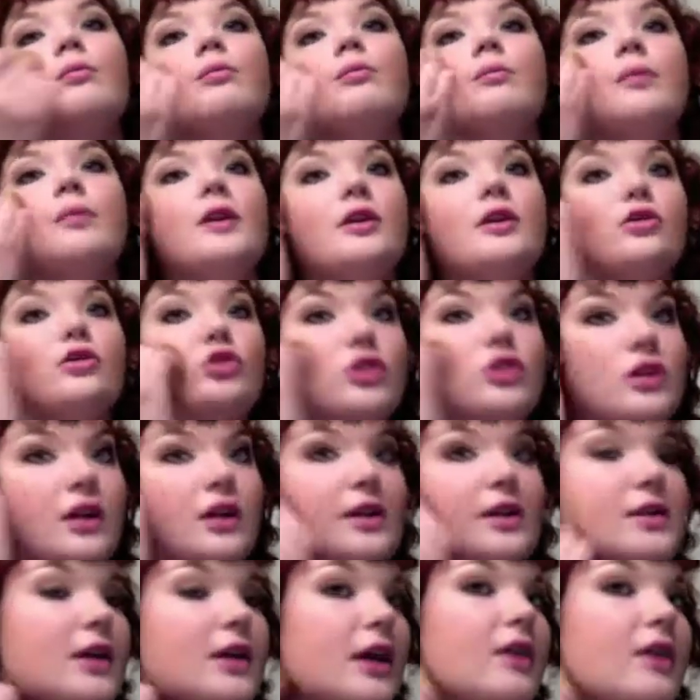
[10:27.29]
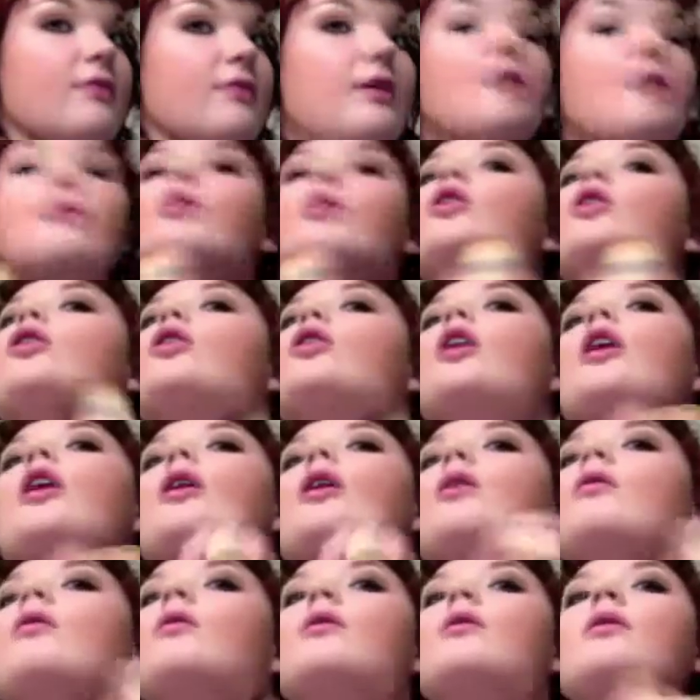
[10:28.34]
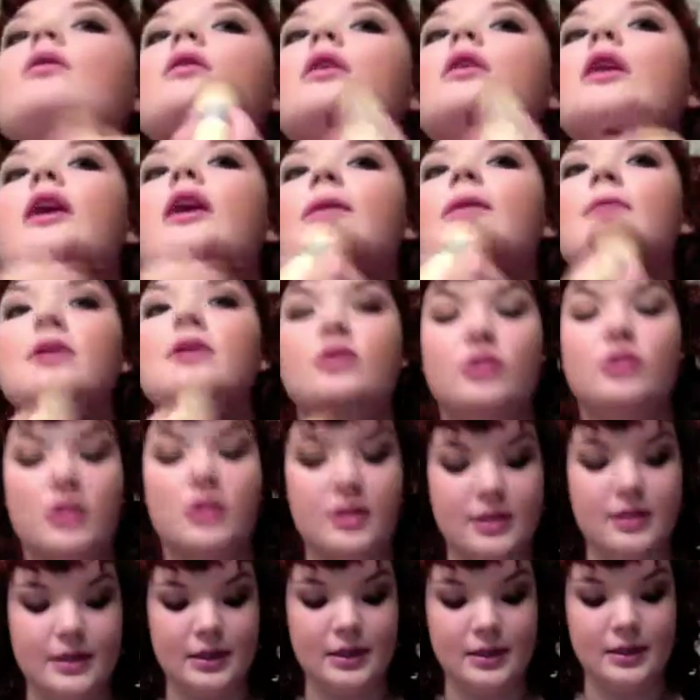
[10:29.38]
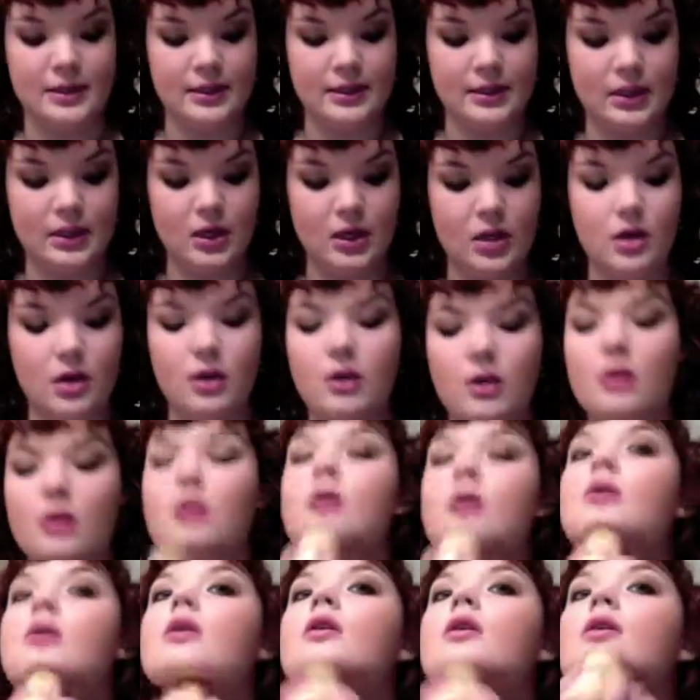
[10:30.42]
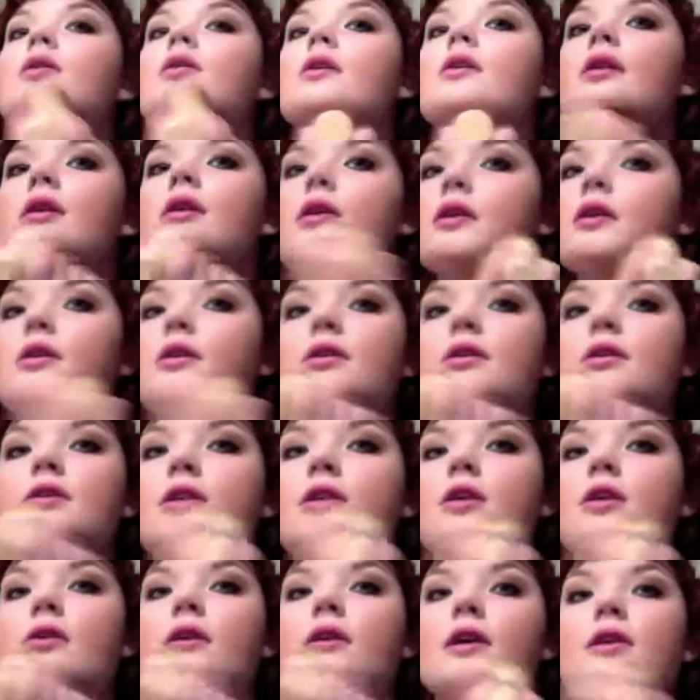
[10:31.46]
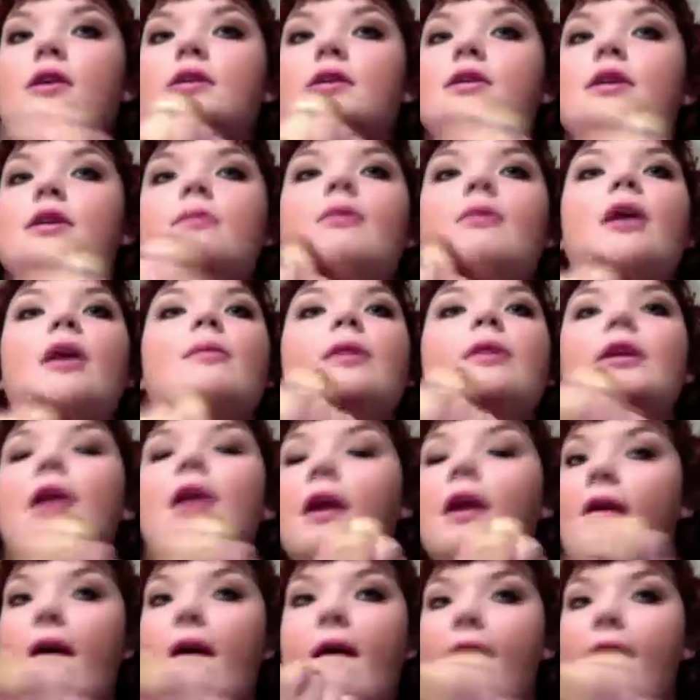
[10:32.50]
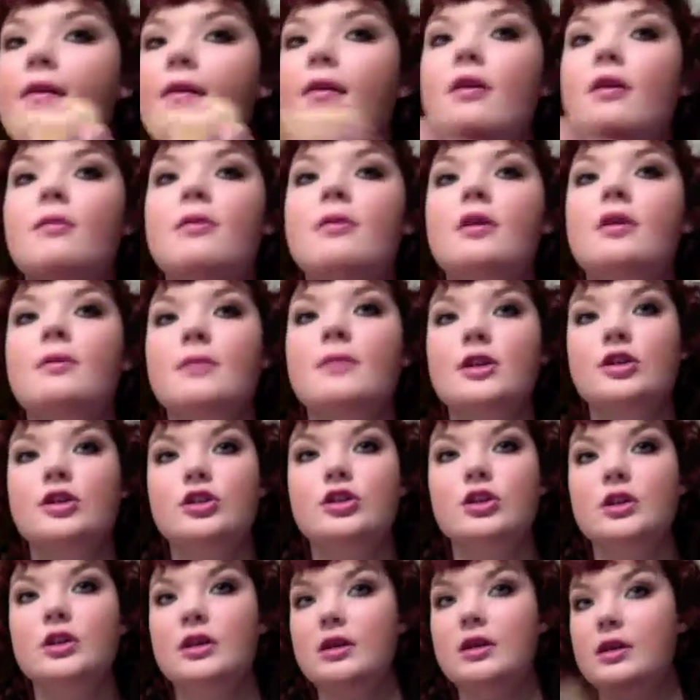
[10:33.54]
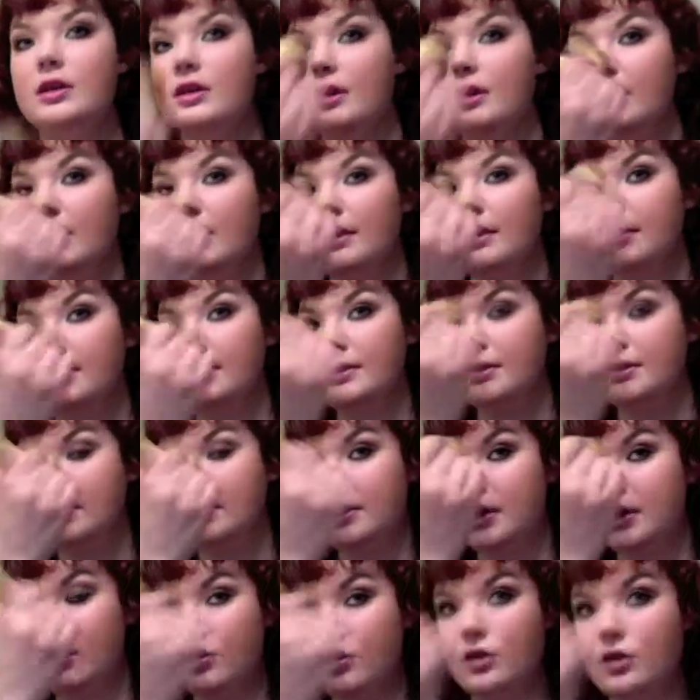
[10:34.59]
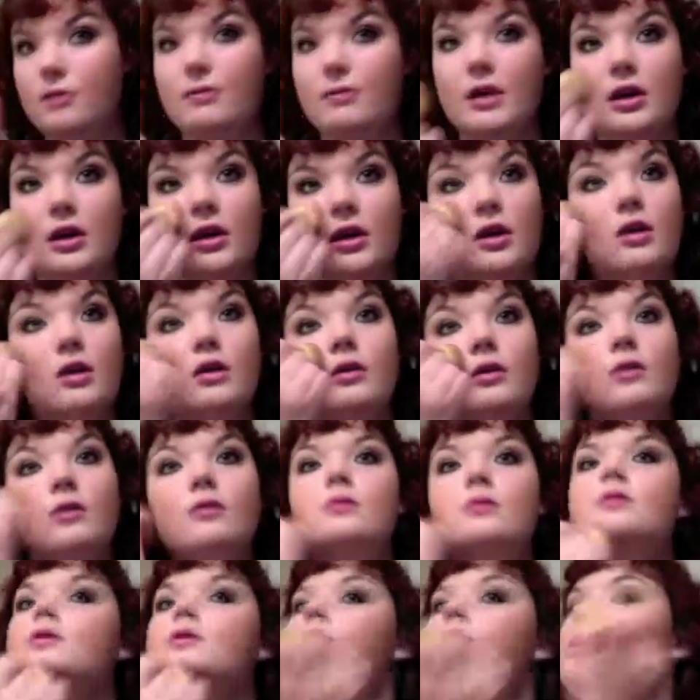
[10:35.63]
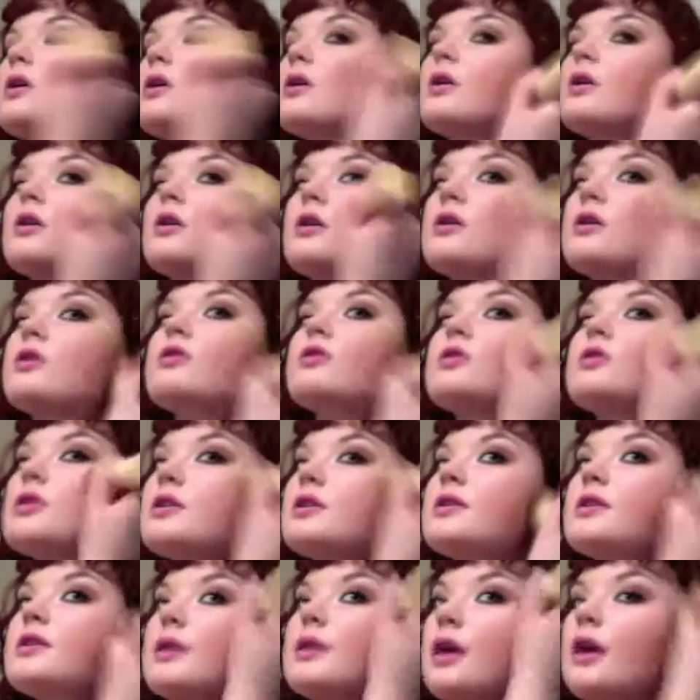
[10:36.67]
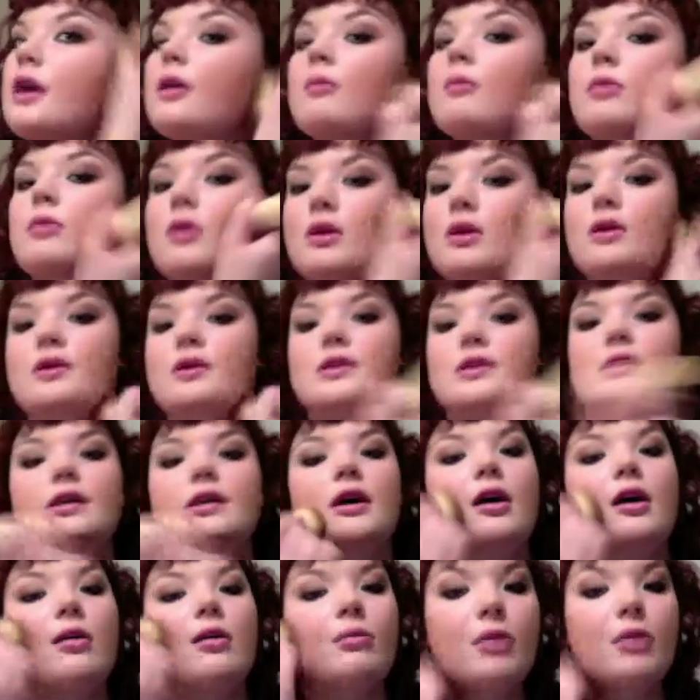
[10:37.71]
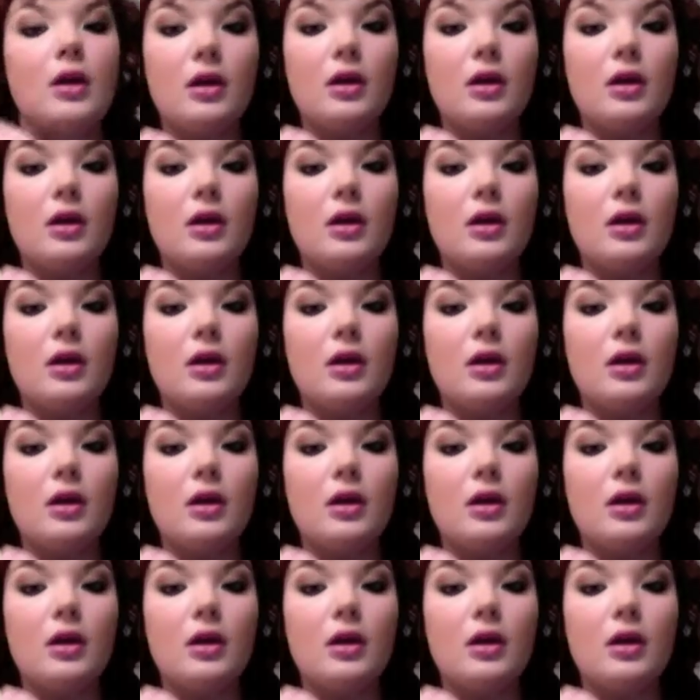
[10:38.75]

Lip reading: but she does kind of have a glow. I mean, she is sexy Sadie. So I'm just like popping that a little bit on my chin and a touch on my nose, just to kind of bronze it up.